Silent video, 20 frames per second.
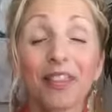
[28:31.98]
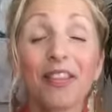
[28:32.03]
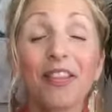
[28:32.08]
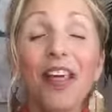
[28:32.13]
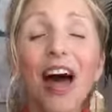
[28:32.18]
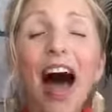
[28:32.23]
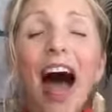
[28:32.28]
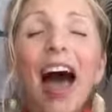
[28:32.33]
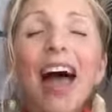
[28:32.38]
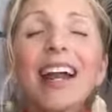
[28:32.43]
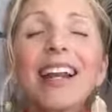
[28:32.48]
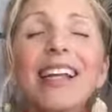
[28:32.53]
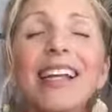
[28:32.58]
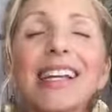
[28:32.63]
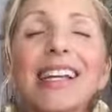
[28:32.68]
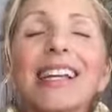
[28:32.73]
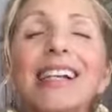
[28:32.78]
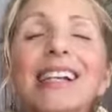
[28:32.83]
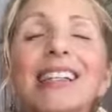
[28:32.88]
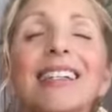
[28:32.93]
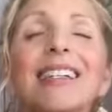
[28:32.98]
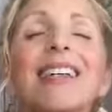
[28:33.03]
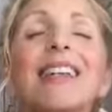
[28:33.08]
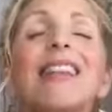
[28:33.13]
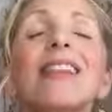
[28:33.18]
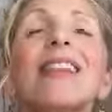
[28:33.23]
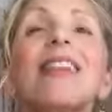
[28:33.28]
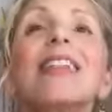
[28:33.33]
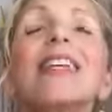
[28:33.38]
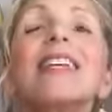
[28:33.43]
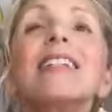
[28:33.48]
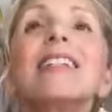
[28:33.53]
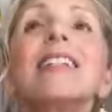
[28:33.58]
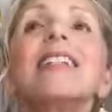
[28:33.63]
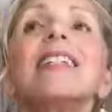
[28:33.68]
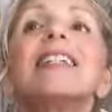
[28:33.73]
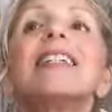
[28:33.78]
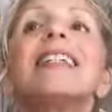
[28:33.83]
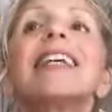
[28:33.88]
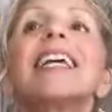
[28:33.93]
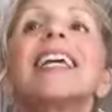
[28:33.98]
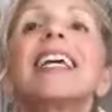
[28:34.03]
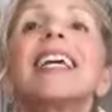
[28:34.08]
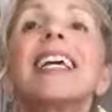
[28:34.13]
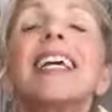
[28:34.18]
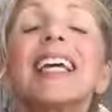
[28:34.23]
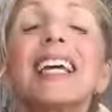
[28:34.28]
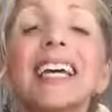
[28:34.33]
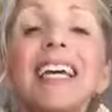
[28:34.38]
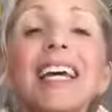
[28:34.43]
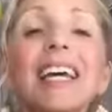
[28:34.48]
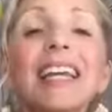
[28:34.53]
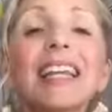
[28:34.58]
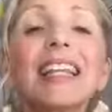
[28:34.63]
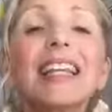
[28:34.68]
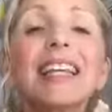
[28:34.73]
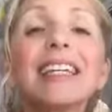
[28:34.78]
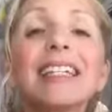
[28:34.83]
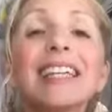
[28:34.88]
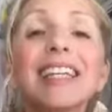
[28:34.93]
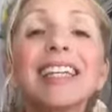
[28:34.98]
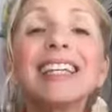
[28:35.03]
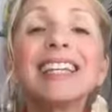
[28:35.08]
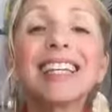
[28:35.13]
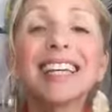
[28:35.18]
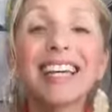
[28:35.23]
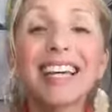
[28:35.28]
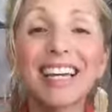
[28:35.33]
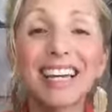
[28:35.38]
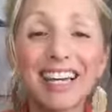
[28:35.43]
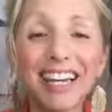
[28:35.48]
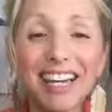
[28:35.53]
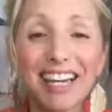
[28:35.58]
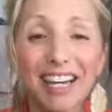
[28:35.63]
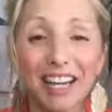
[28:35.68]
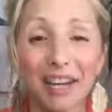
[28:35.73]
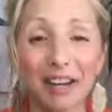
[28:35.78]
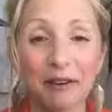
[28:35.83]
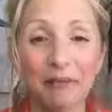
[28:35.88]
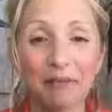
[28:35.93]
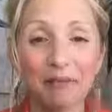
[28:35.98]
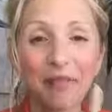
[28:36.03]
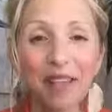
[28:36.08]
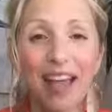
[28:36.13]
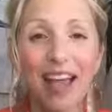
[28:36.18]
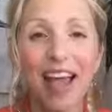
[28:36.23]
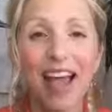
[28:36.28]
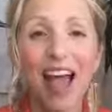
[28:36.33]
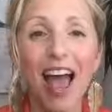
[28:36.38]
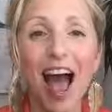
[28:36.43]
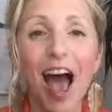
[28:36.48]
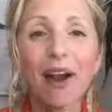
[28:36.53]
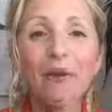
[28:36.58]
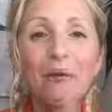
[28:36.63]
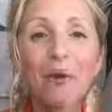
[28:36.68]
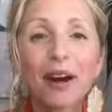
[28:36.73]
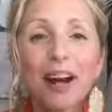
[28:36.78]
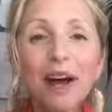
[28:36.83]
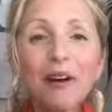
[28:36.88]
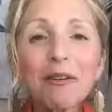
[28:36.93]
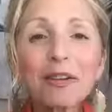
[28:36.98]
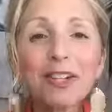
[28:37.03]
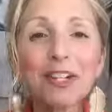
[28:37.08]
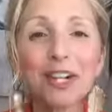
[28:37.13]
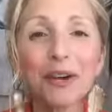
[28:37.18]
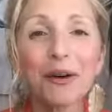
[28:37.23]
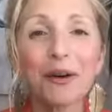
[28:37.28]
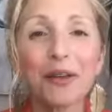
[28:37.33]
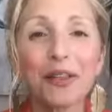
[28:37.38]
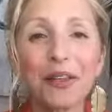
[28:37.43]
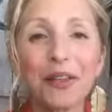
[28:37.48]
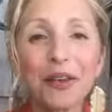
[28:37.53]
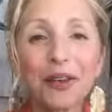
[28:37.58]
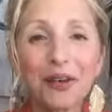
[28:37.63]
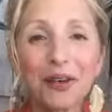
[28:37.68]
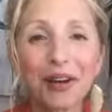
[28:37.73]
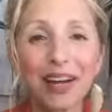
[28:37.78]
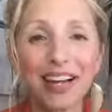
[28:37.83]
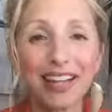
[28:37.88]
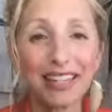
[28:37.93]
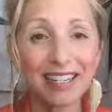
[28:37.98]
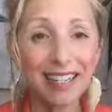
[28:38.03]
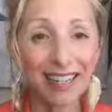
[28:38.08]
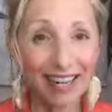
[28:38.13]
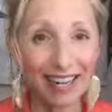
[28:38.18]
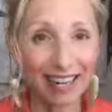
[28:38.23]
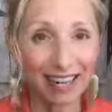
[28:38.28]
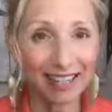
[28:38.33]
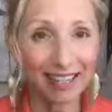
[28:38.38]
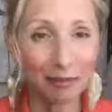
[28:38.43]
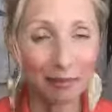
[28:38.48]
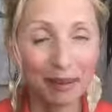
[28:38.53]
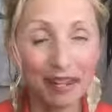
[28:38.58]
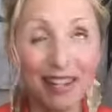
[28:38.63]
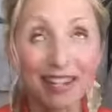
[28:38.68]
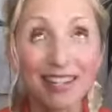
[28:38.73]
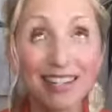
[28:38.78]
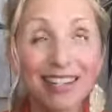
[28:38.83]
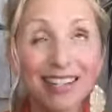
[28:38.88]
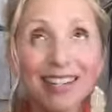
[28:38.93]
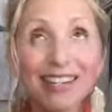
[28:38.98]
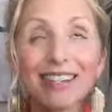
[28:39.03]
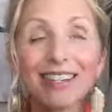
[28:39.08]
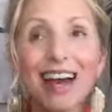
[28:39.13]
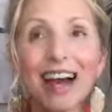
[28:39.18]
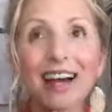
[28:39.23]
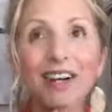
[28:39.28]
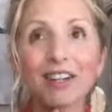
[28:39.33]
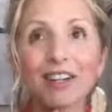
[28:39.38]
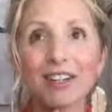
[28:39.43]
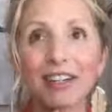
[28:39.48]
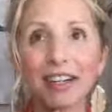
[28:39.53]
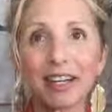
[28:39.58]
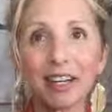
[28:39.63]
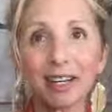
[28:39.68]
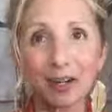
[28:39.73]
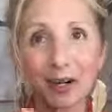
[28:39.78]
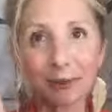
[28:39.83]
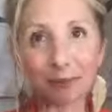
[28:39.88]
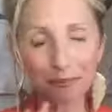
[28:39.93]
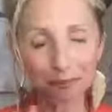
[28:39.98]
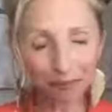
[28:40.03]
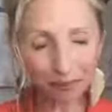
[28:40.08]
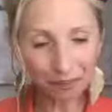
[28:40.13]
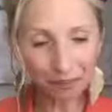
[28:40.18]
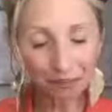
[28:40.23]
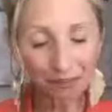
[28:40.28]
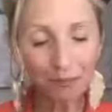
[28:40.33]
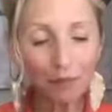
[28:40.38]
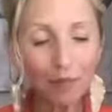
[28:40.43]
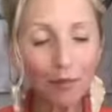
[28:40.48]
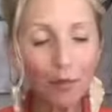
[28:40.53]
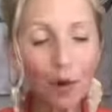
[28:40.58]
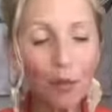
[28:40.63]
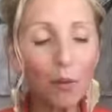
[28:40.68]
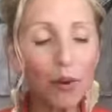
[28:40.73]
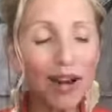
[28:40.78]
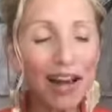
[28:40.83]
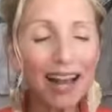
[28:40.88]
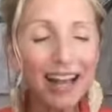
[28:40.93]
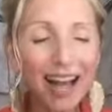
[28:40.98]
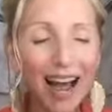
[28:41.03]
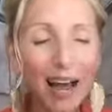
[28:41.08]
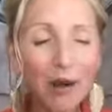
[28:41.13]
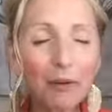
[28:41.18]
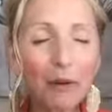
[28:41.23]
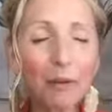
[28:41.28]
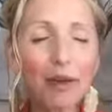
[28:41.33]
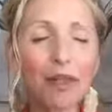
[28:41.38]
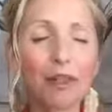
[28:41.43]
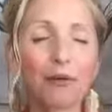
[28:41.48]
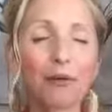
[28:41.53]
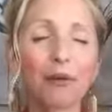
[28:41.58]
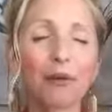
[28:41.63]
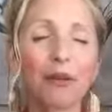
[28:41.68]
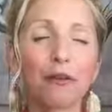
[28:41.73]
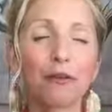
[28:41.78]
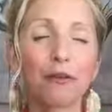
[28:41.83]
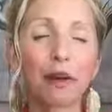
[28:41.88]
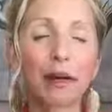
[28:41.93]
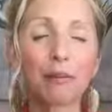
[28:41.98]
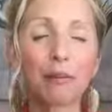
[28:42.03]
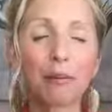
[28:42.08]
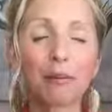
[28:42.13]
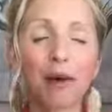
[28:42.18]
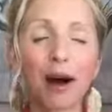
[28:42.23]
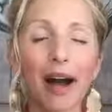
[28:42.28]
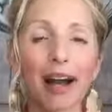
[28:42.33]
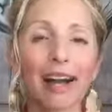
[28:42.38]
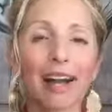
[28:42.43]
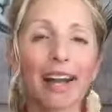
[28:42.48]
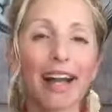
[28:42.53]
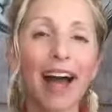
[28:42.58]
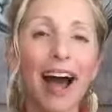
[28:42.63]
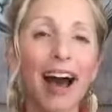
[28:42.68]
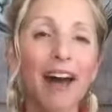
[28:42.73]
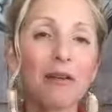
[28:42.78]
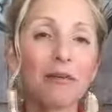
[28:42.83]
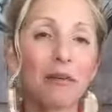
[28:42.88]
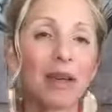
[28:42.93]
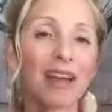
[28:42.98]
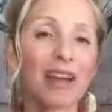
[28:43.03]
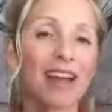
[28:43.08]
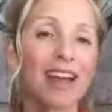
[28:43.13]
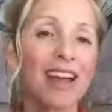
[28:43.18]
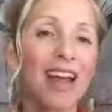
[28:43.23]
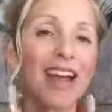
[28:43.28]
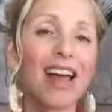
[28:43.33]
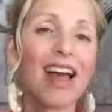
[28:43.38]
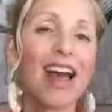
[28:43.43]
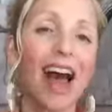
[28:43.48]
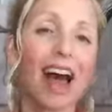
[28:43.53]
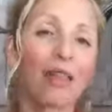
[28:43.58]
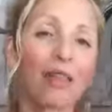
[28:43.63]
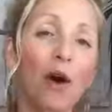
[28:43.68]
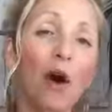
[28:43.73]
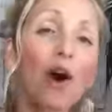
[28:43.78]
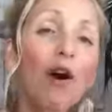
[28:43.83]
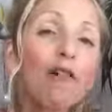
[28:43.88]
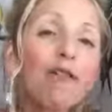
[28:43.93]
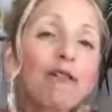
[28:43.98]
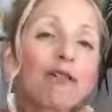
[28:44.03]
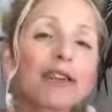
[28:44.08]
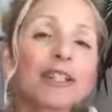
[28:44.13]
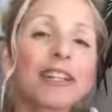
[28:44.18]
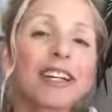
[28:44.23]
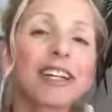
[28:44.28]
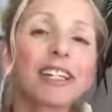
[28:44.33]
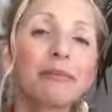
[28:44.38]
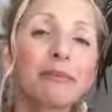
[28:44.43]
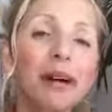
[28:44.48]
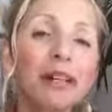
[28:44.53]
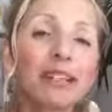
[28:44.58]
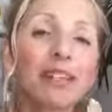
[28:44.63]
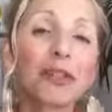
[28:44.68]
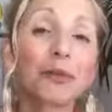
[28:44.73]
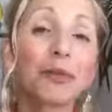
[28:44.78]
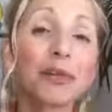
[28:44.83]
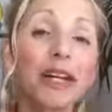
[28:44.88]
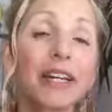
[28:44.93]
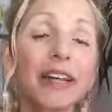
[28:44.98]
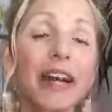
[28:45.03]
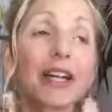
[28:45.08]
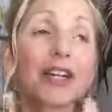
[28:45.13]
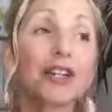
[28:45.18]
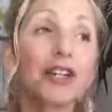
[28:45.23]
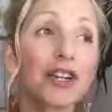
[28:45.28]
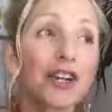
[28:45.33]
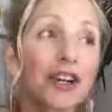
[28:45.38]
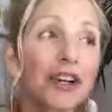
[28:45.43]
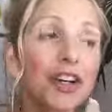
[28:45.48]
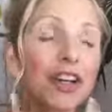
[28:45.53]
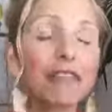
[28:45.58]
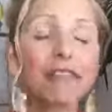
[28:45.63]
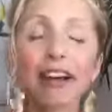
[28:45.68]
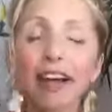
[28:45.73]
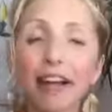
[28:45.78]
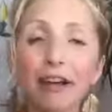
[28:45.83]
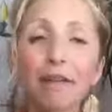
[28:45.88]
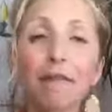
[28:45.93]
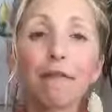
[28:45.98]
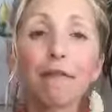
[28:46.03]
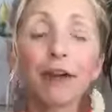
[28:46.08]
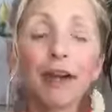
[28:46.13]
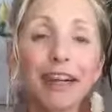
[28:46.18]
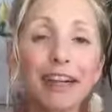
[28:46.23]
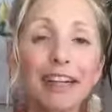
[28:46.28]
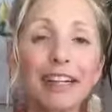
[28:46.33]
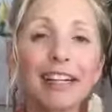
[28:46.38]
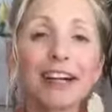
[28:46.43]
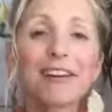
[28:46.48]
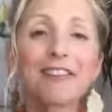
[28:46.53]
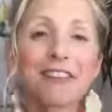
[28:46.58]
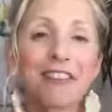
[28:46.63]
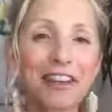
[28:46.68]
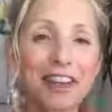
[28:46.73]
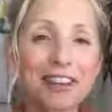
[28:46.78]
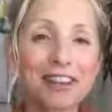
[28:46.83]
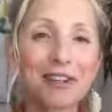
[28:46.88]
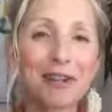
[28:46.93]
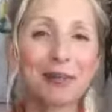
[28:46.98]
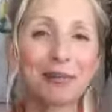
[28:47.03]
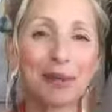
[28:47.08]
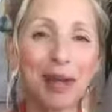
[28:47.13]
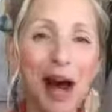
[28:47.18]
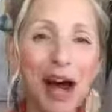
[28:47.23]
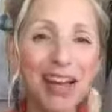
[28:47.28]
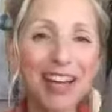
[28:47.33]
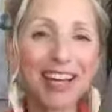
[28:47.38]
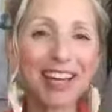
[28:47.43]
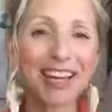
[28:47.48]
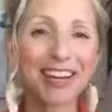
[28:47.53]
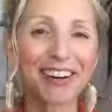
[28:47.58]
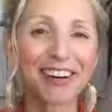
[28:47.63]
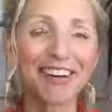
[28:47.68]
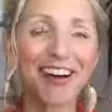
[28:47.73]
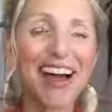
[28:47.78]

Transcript: This is the key. This is the key. And what I will share with you is this, because this is actually, when I guide women through the Freedom Embodied Academy, and the whole first 6 months is really that journey of getting free and clear of the things that are blocking you.